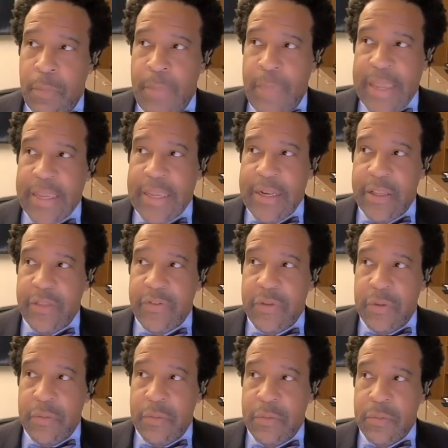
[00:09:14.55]

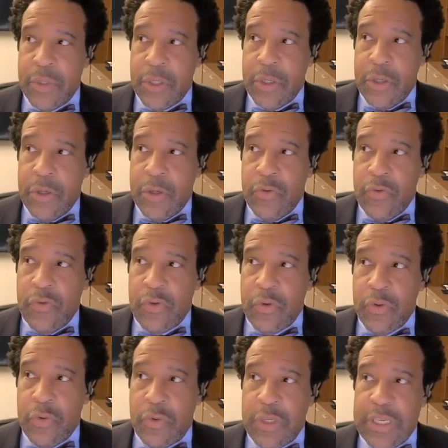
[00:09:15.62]
mechanism
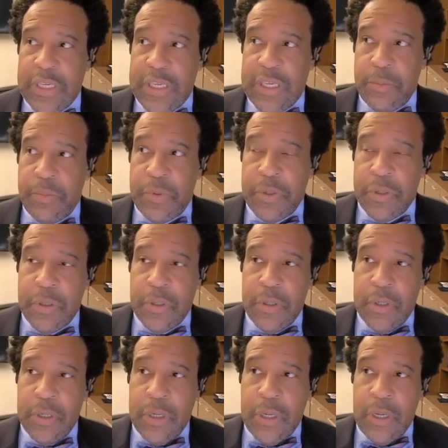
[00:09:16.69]
to keep
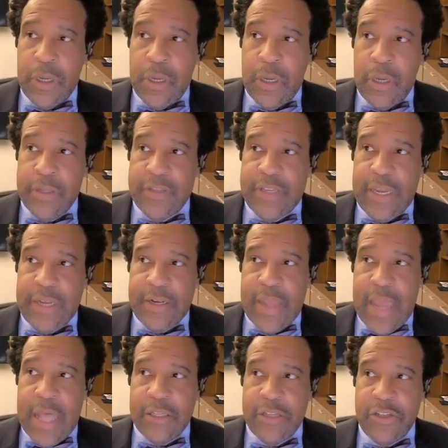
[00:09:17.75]
uh,
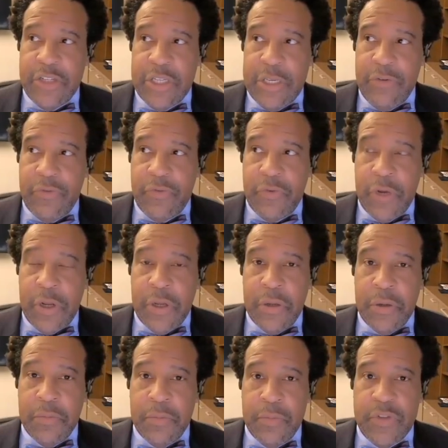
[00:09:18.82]
technology
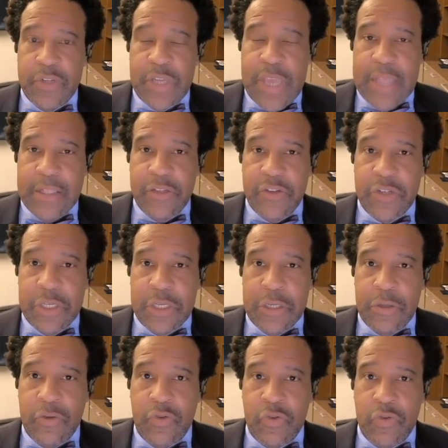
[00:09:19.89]
from
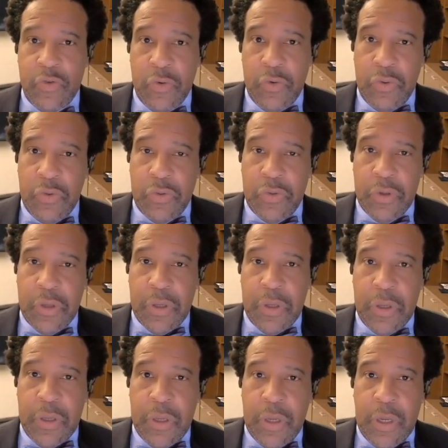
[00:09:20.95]
challenging truth
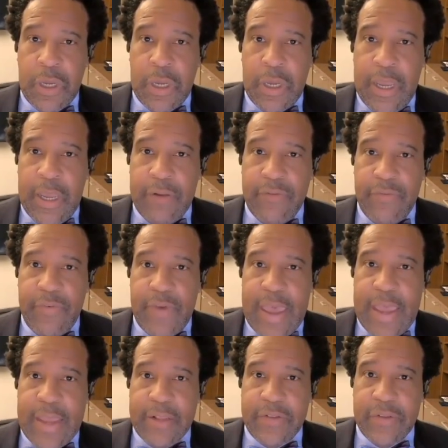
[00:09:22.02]
uh, and
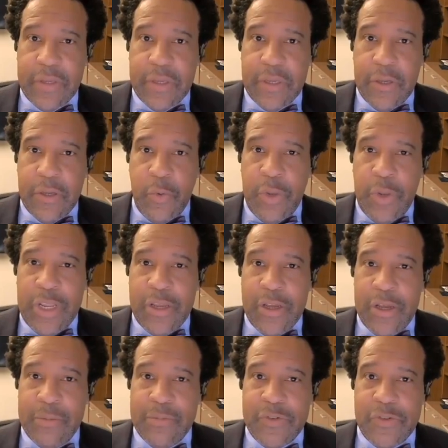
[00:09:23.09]
fact when it
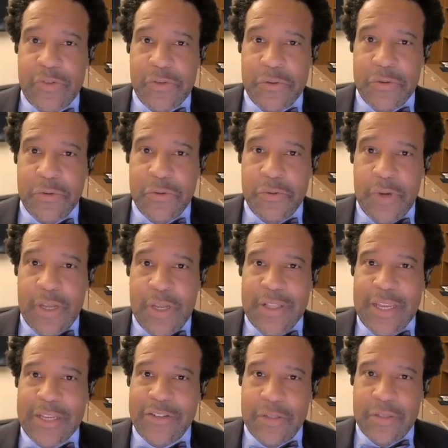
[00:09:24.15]
comes to
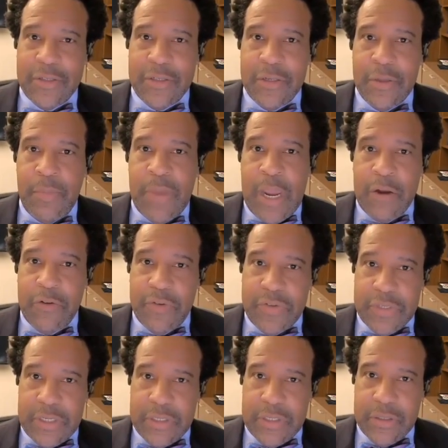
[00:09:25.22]
elections and
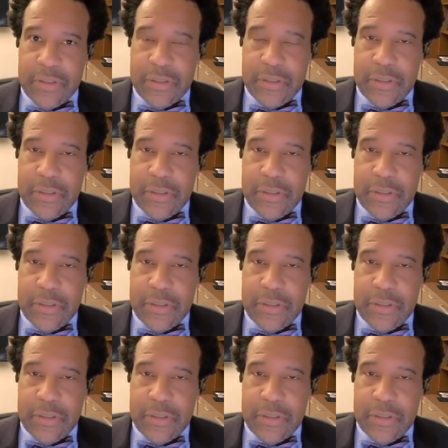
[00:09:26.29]
democracy